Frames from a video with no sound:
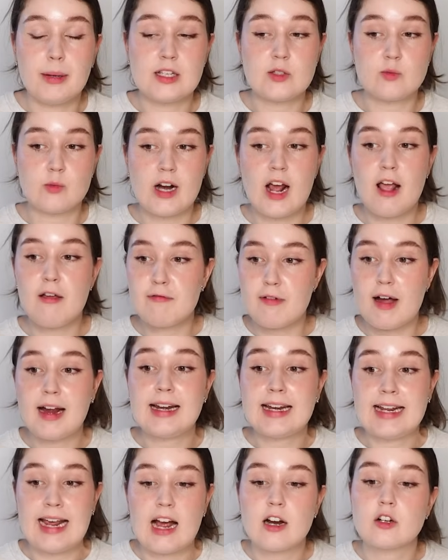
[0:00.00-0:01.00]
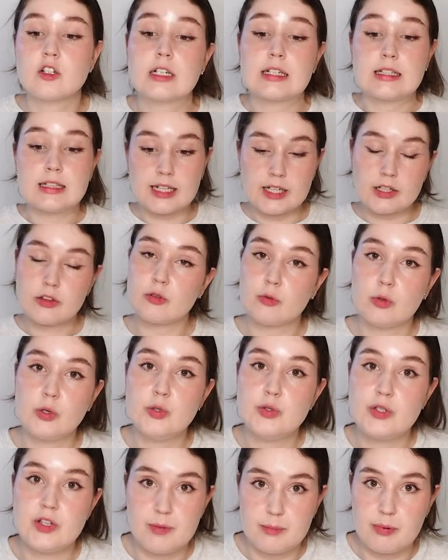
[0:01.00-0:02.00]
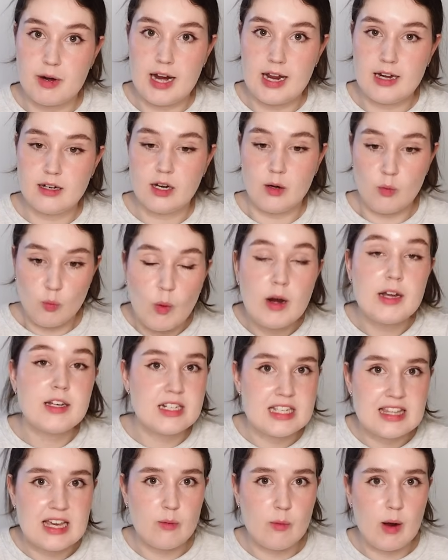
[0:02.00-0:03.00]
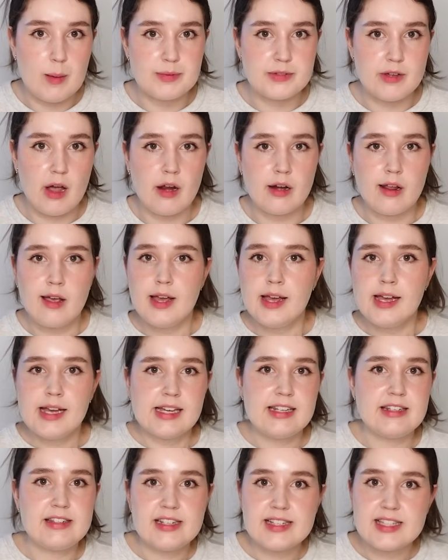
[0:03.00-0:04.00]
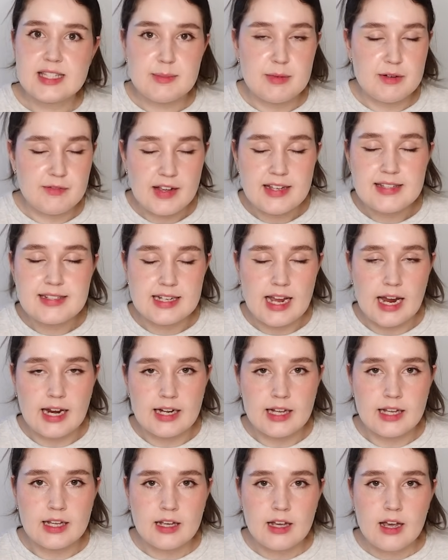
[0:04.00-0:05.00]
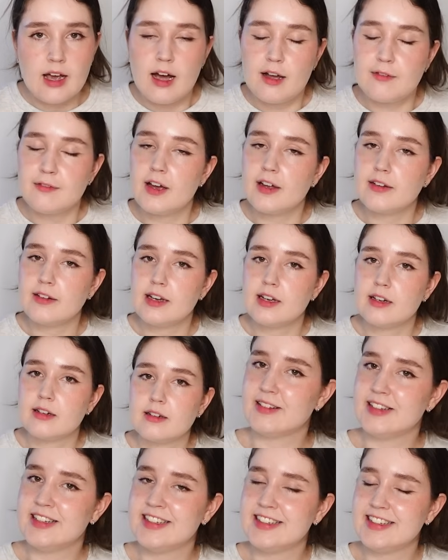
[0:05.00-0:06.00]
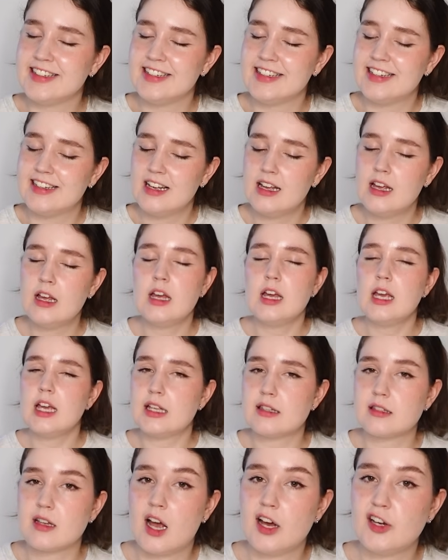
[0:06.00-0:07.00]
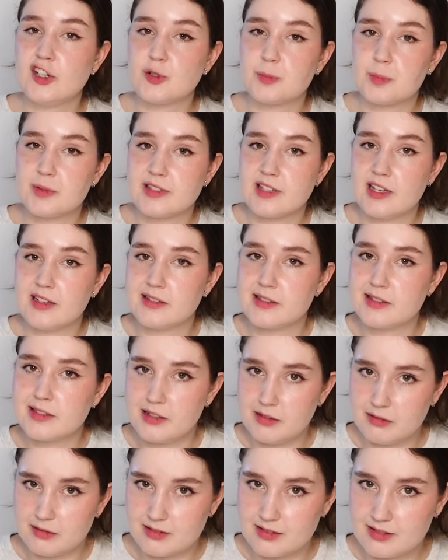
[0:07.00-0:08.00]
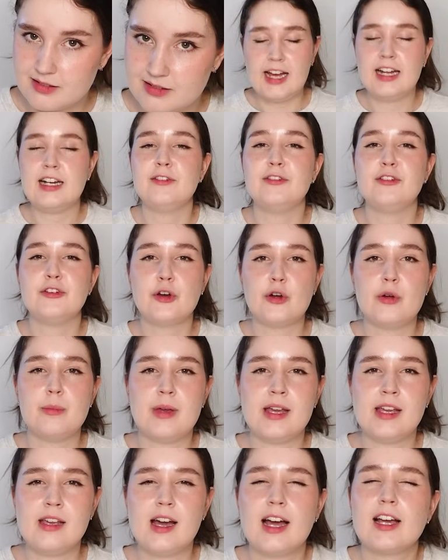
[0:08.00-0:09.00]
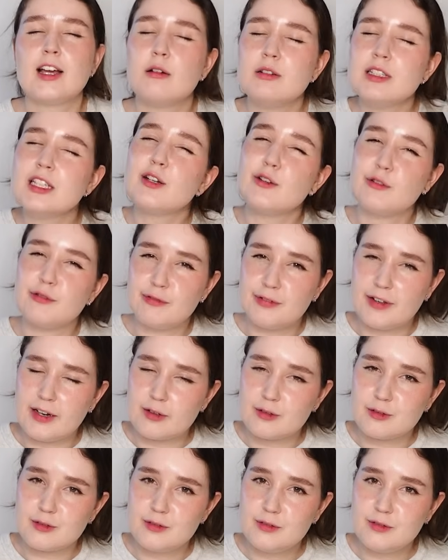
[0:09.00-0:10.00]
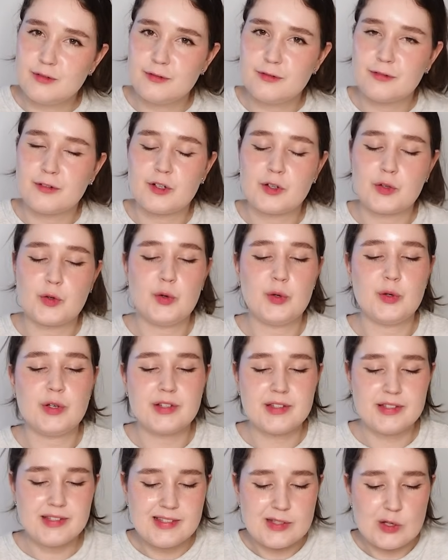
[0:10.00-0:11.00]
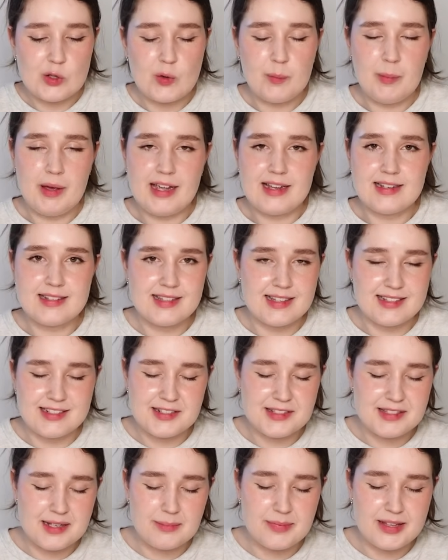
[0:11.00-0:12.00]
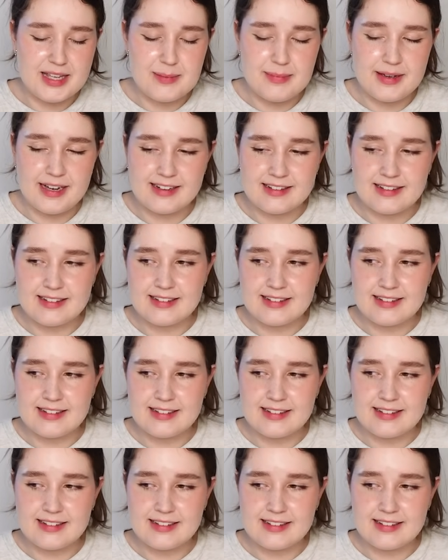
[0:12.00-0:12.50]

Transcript: Because when I finally actually clicked through to the brand and went to their website and did some investigating, I found out it's one hundred percent silk. And if you know me, I go a little feral for a good silk piece. There's just something about